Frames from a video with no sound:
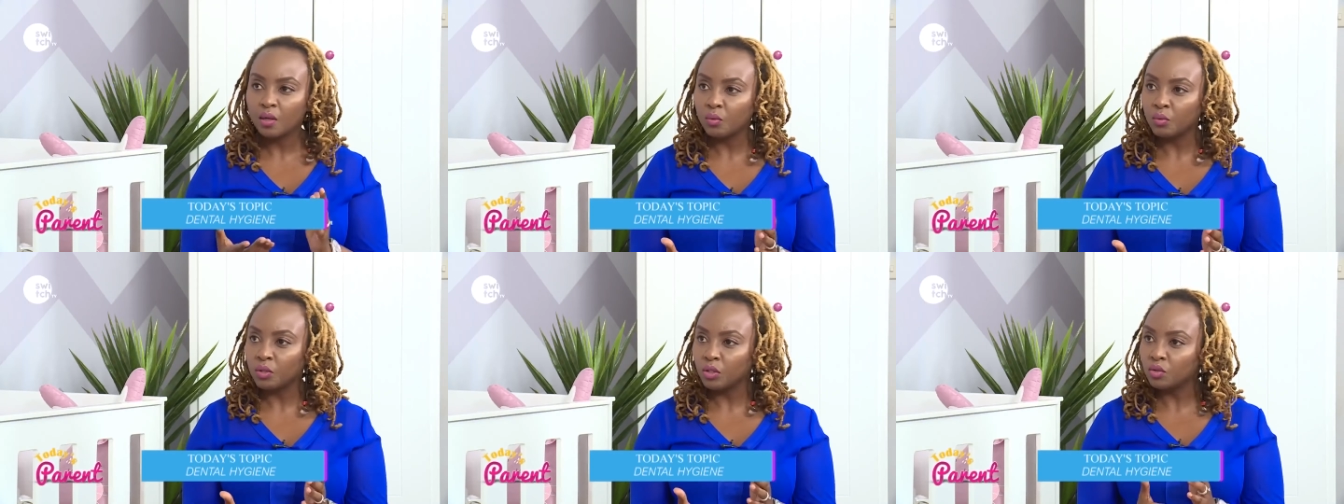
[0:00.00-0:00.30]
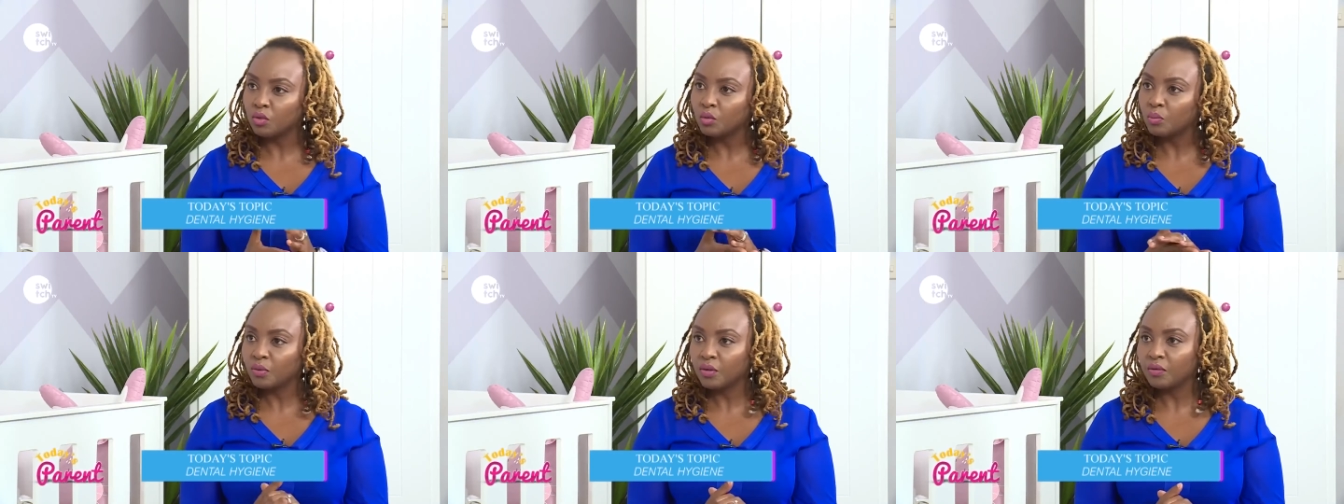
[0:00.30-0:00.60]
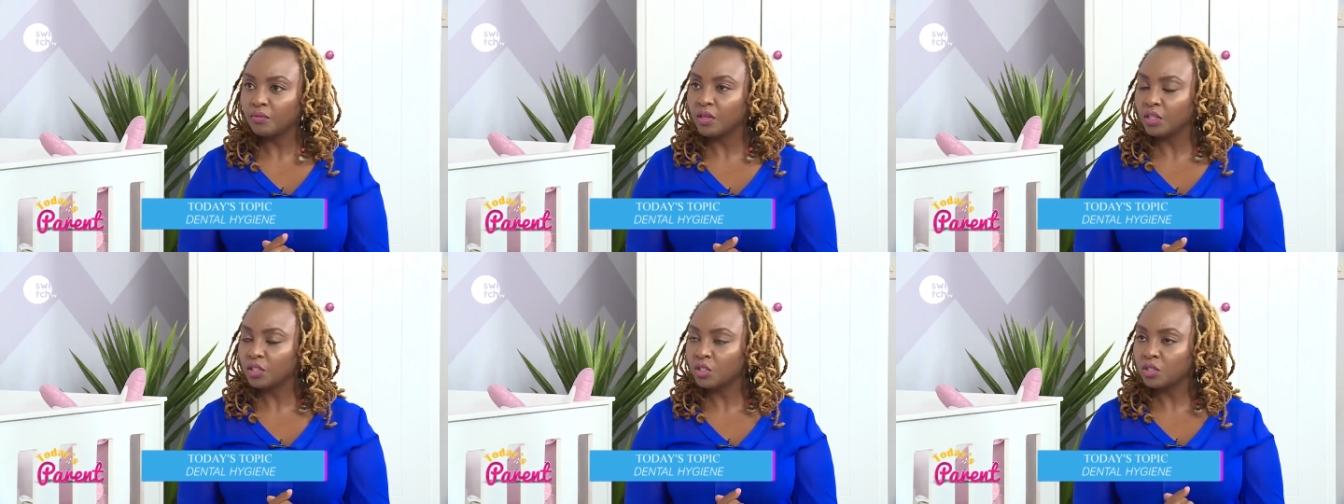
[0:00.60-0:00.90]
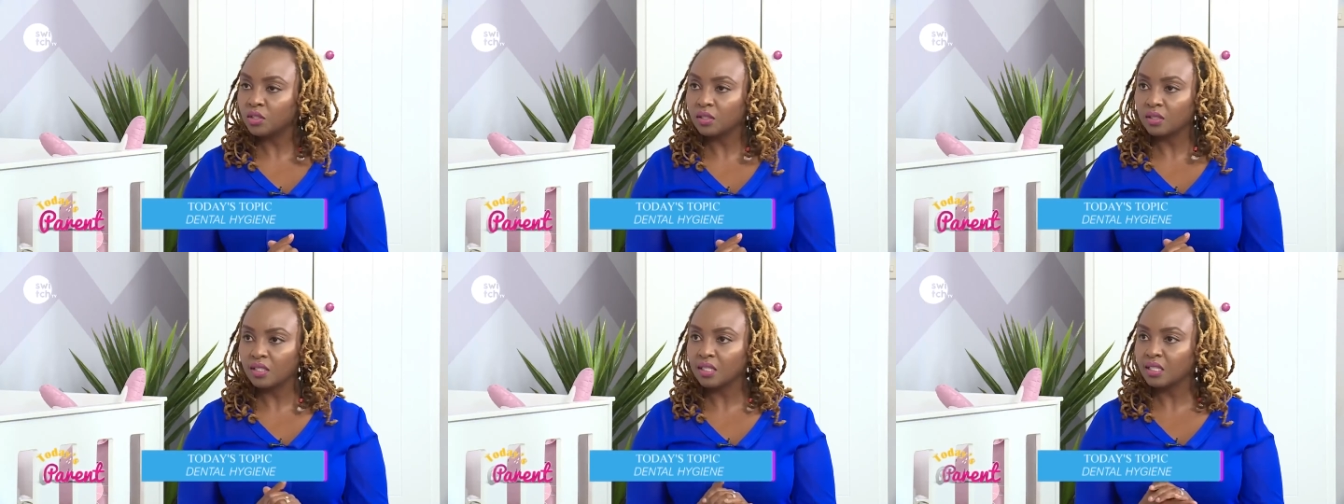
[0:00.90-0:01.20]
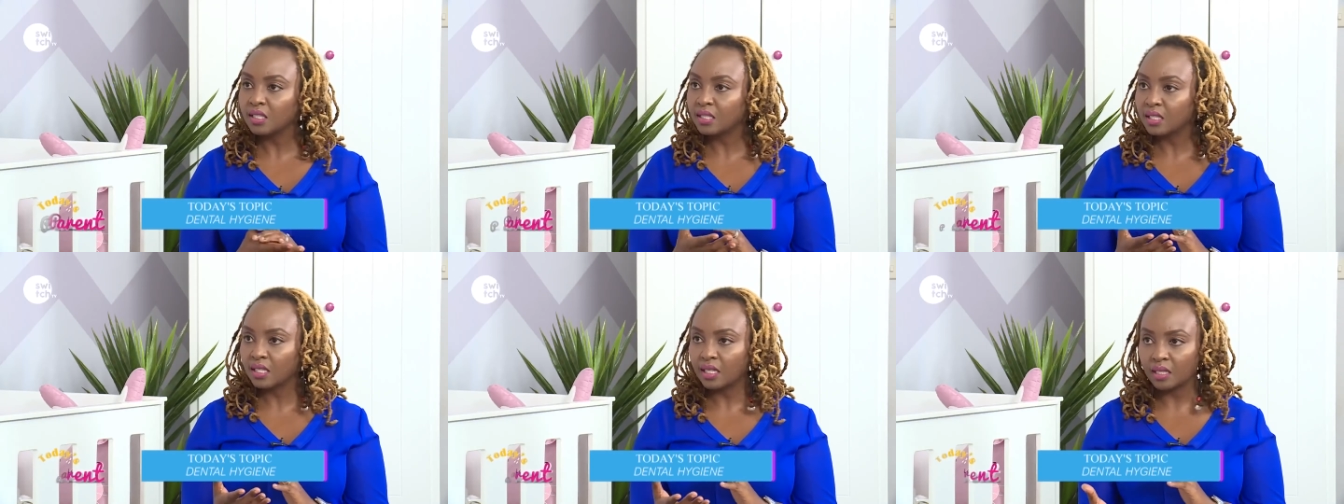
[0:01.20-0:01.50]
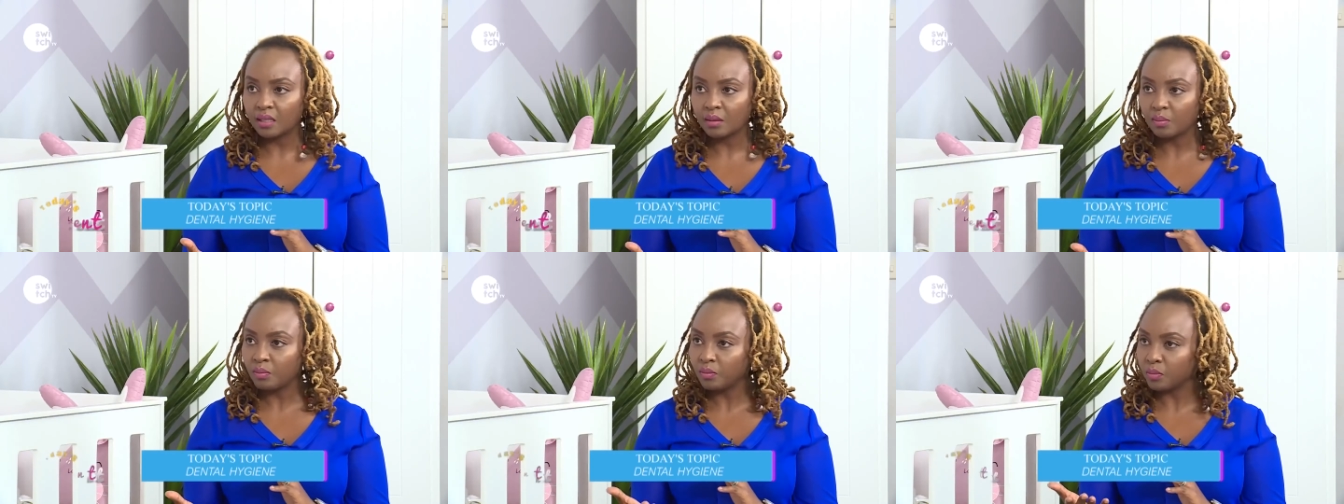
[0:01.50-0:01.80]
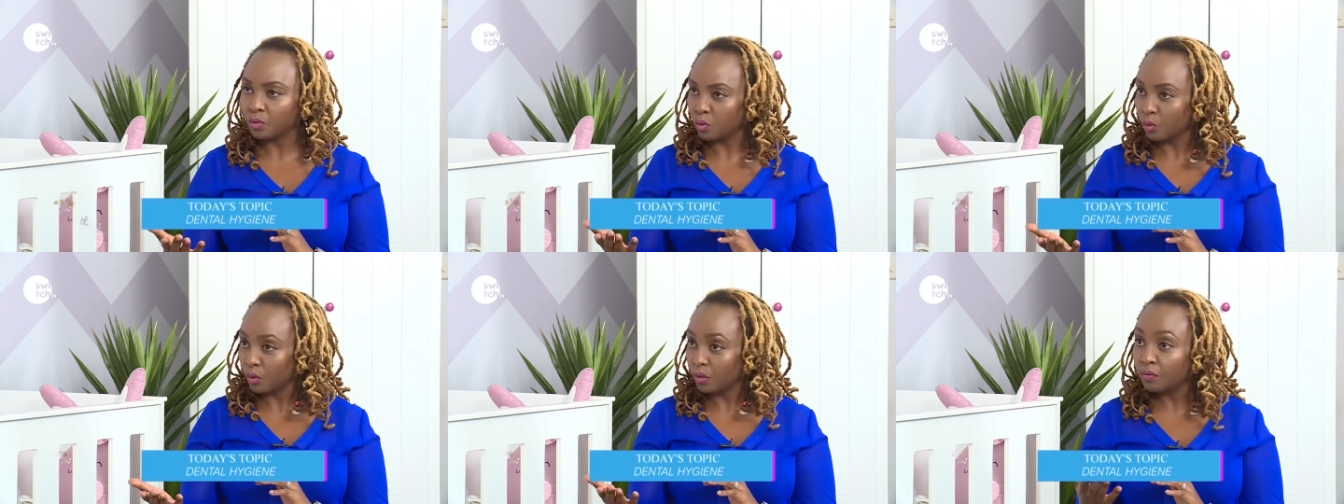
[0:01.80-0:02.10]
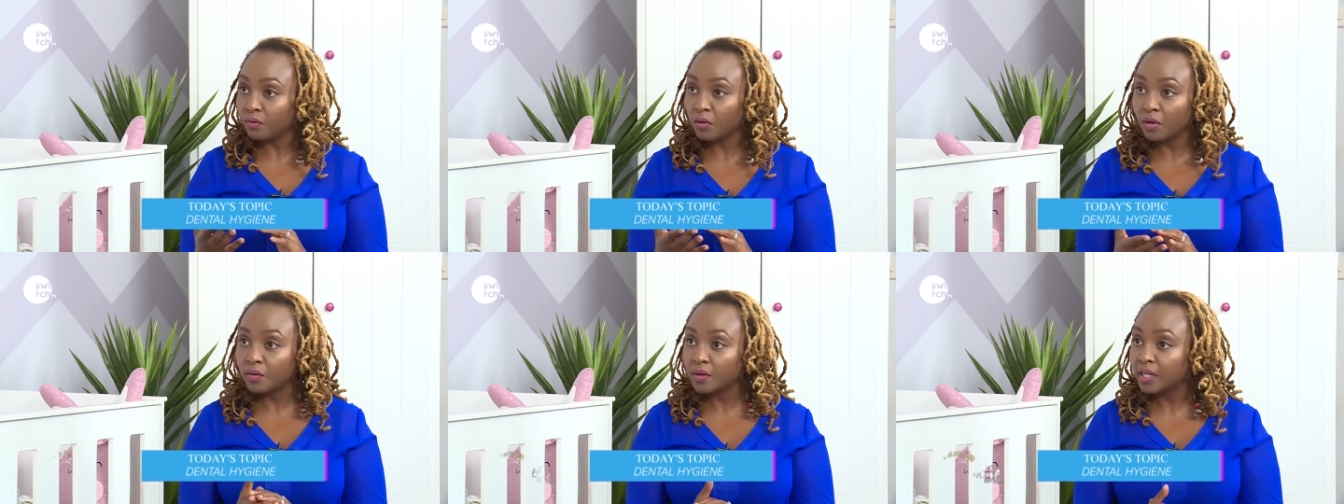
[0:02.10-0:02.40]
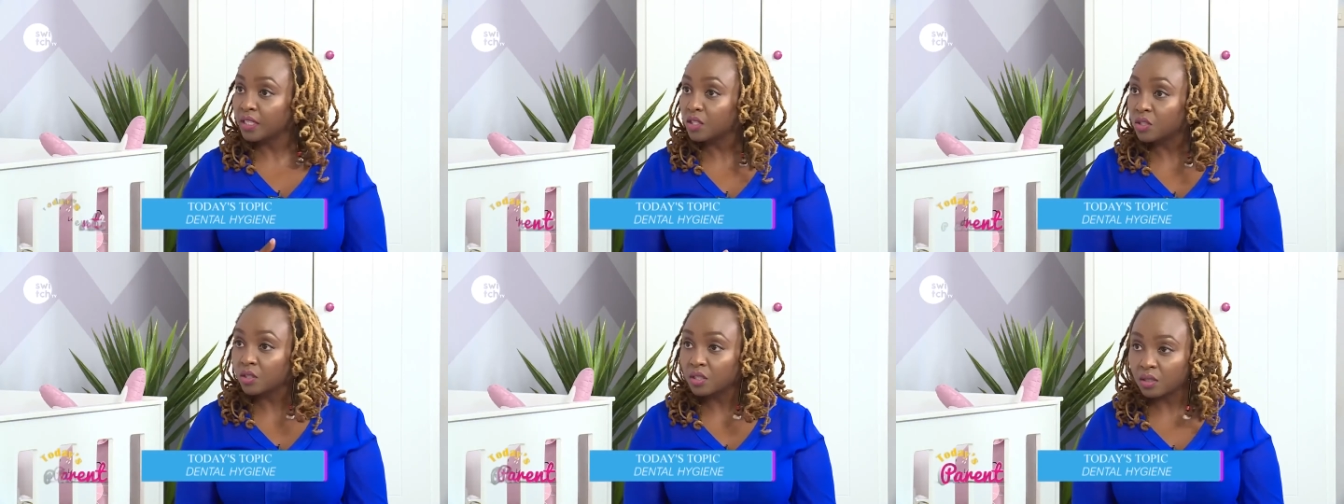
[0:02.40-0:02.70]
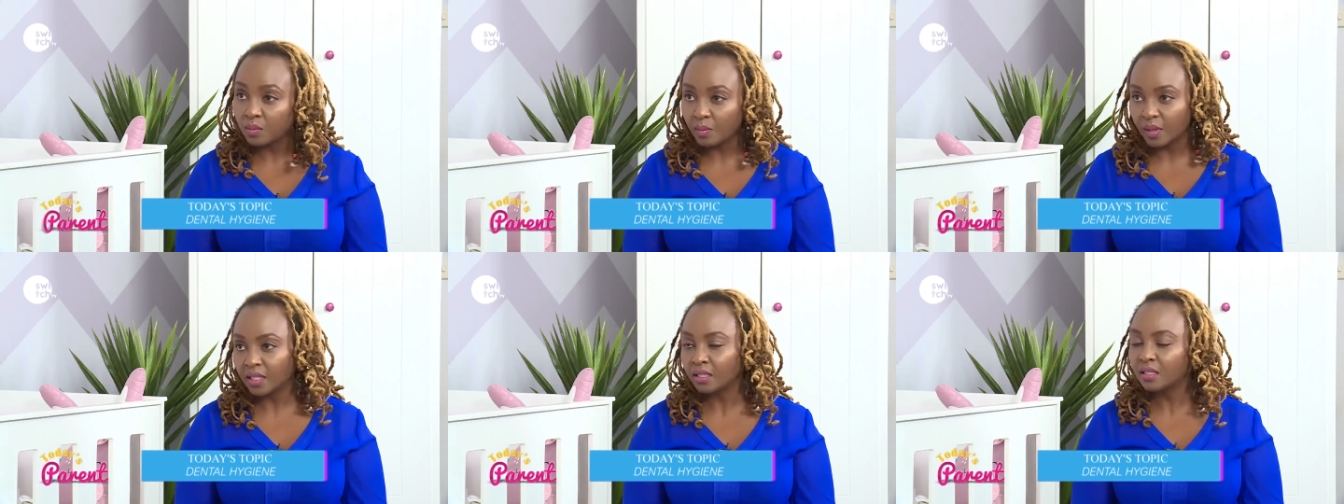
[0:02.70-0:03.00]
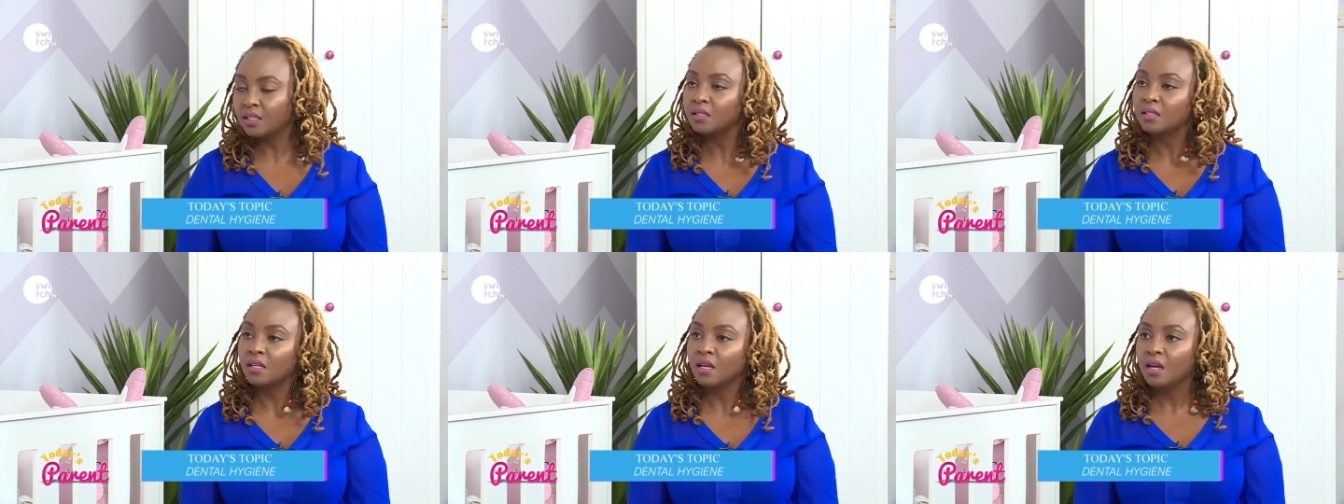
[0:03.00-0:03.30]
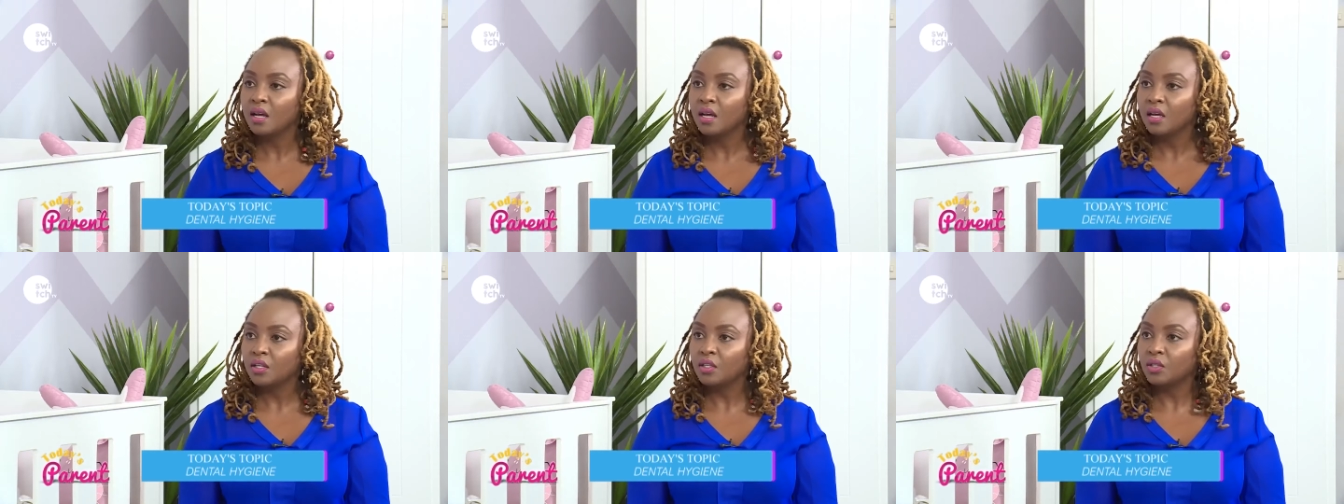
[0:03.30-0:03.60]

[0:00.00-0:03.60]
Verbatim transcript: we do prevention things like doing fluoride treatments, yeah.